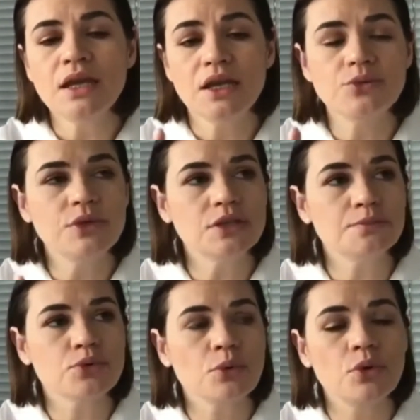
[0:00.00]
And we
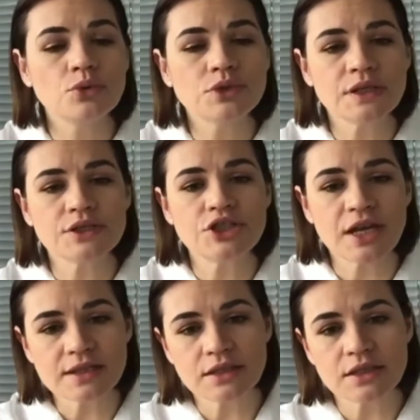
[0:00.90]
need promoting
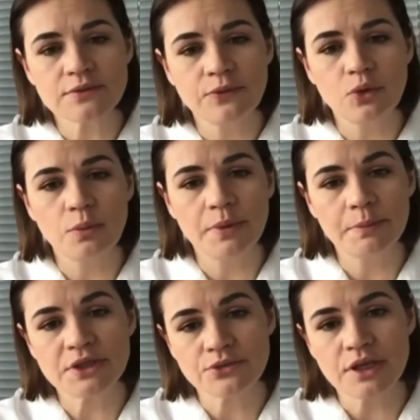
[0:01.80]
justice for
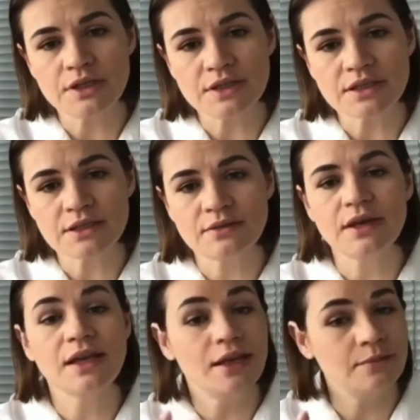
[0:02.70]
perpetrators,
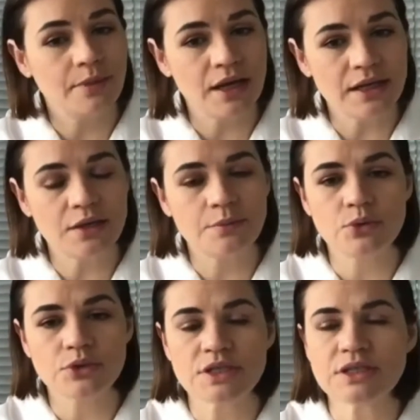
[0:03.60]
again, by
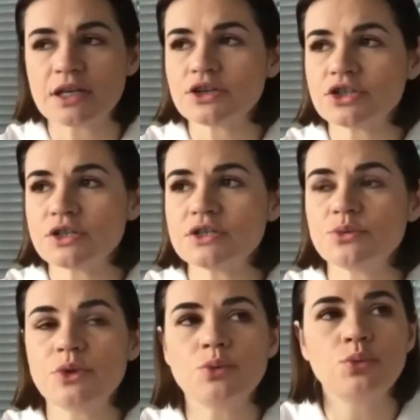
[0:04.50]
imposing sanctions.
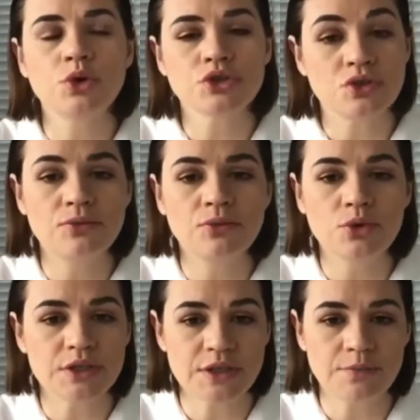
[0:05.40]
We want to
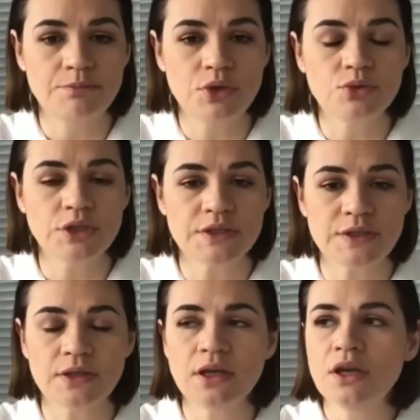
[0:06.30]
avoid
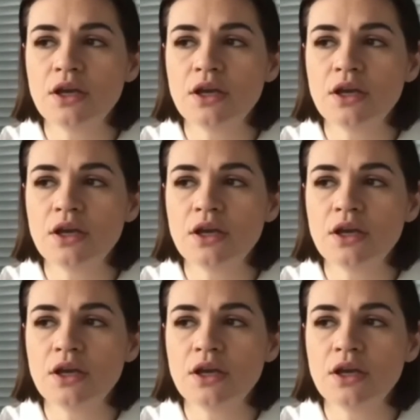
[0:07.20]
impunity.